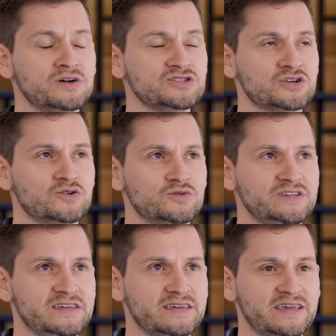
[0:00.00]
months ago
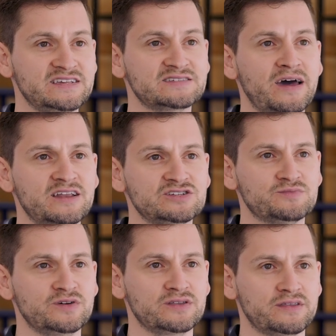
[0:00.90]
the case
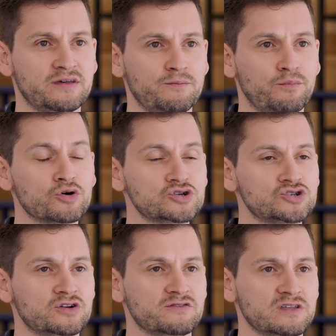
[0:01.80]
management
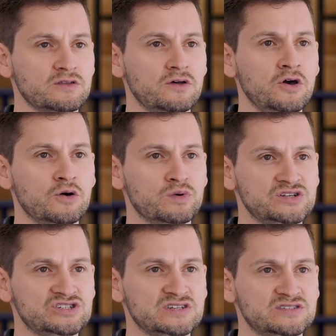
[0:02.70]
portion of it,
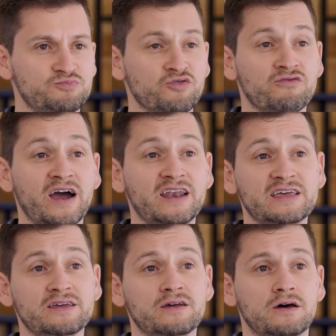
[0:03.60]
which is
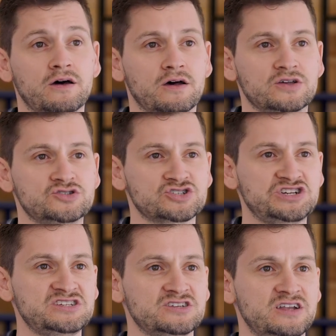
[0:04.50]
providing
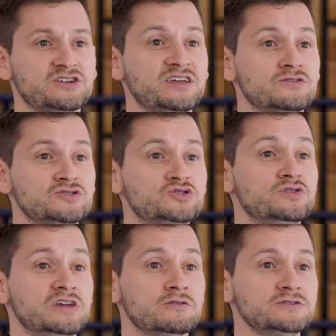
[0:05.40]
suggested articles to
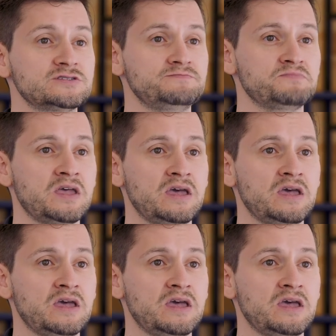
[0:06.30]
dealers.